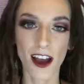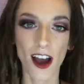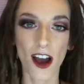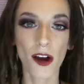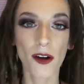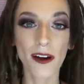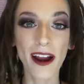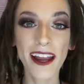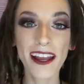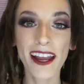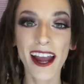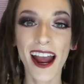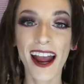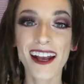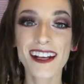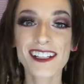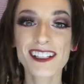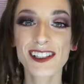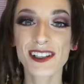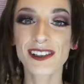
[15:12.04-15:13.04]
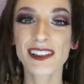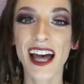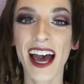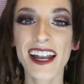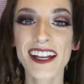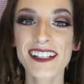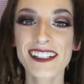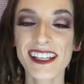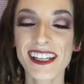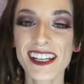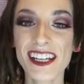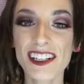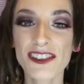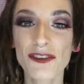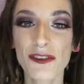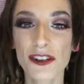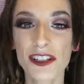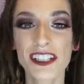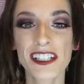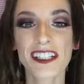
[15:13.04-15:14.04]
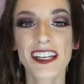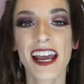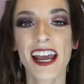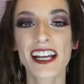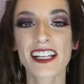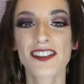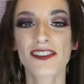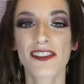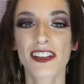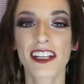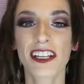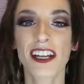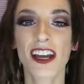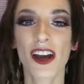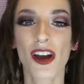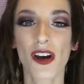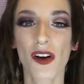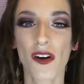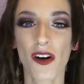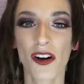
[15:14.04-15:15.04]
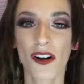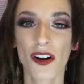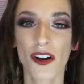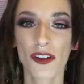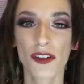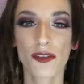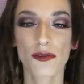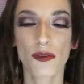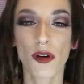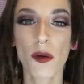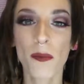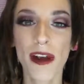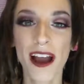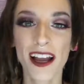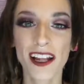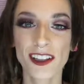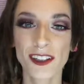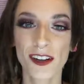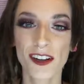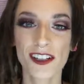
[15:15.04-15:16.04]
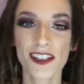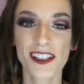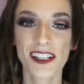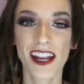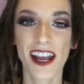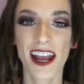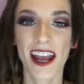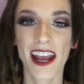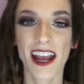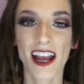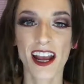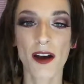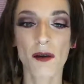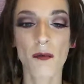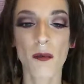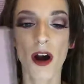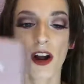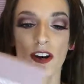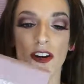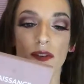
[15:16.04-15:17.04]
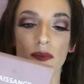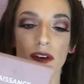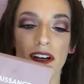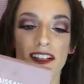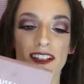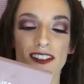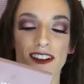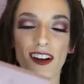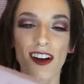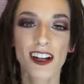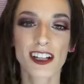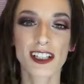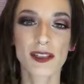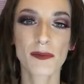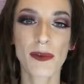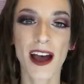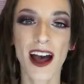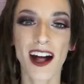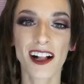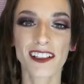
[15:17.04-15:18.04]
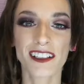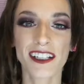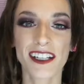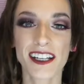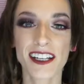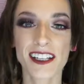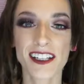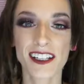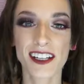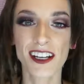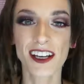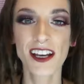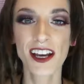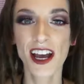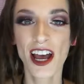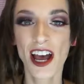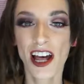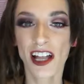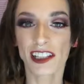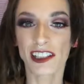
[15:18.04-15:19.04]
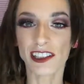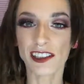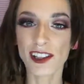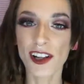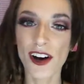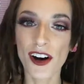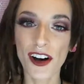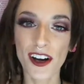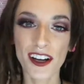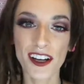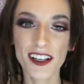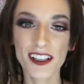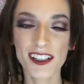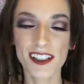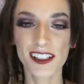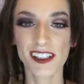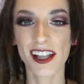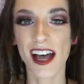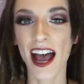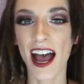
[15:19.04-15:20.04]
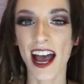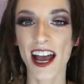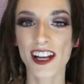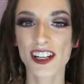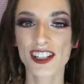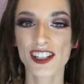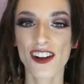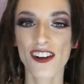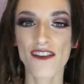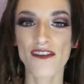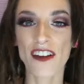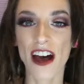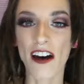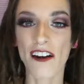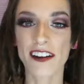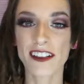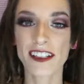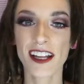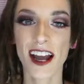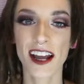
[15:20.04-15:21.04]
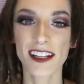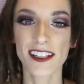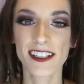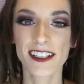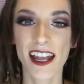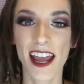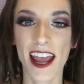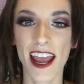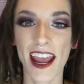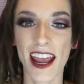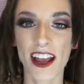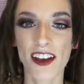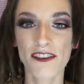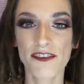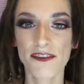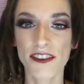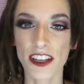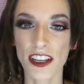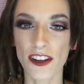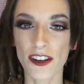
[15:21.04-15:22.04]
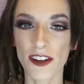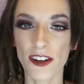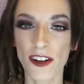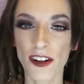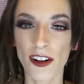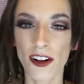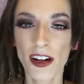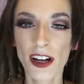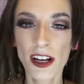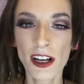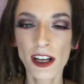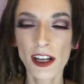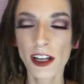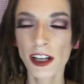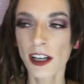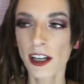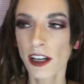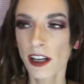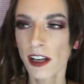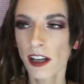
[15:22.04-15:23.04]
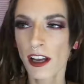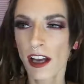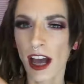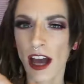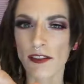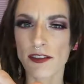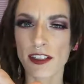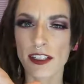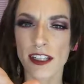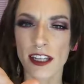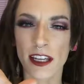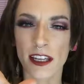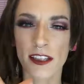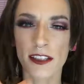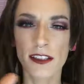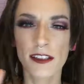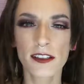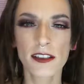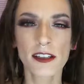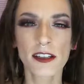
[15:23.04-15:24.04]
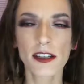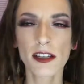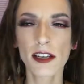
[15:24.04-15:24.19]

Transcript: Alright guys, so that is it for today's video on our Throwback Thursday Modern Renaissance palette look slash Valentine's Day feel. I have to sneeze.